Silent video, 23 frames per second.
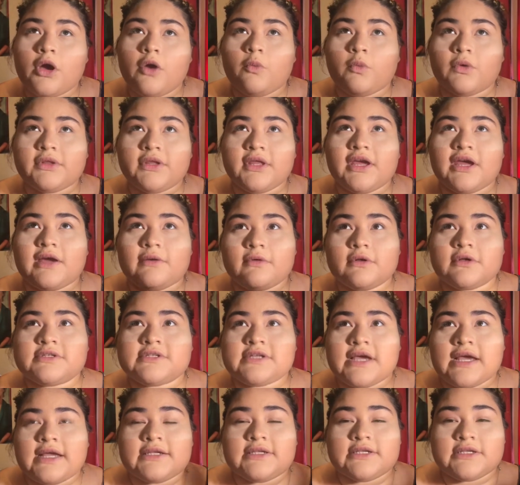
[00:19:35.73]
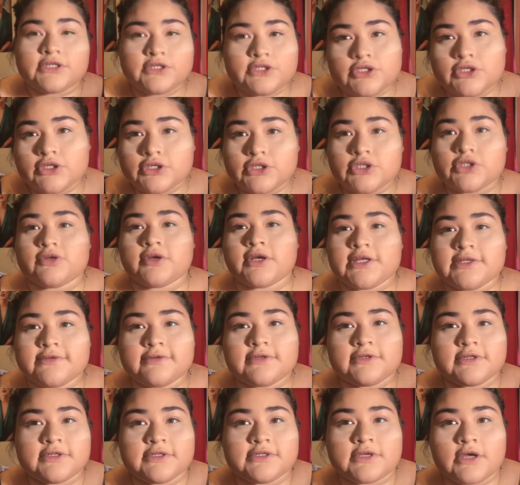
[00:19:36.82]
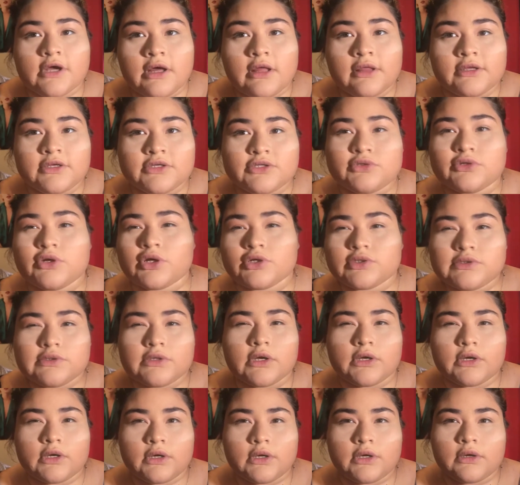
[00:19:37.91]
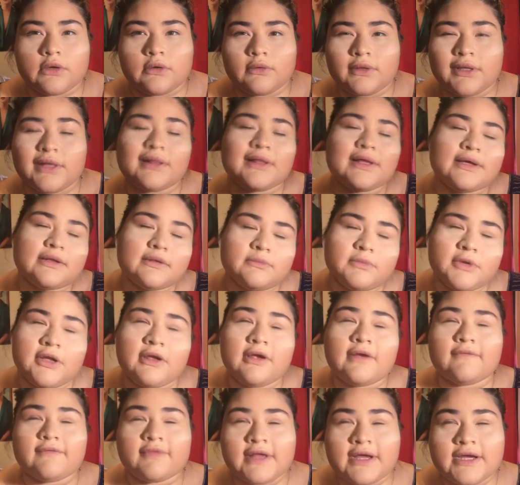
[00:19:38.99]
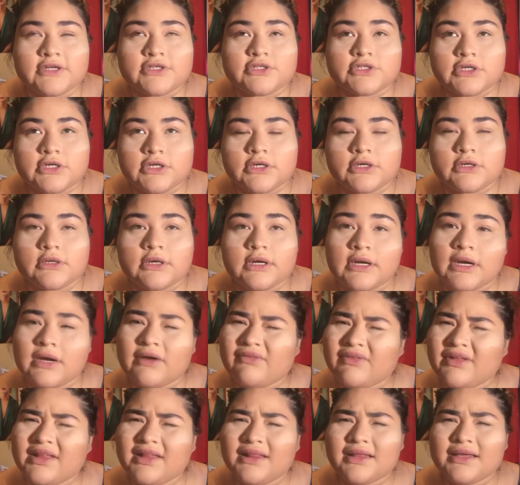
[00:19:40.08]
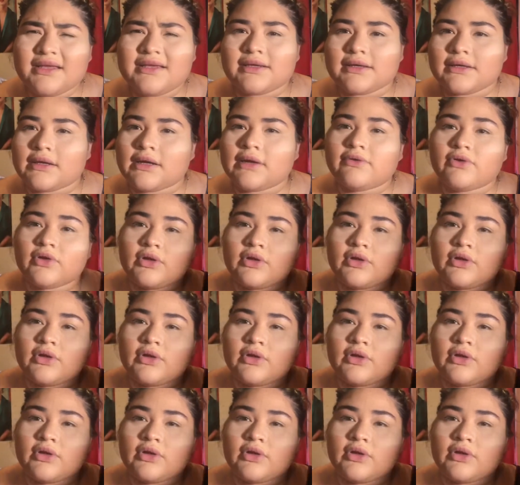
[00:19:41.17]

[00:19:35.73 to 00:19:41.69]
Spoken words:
One thing I will say, I did just transfer to this college not too long ago, like beginning of last year, and I really like it.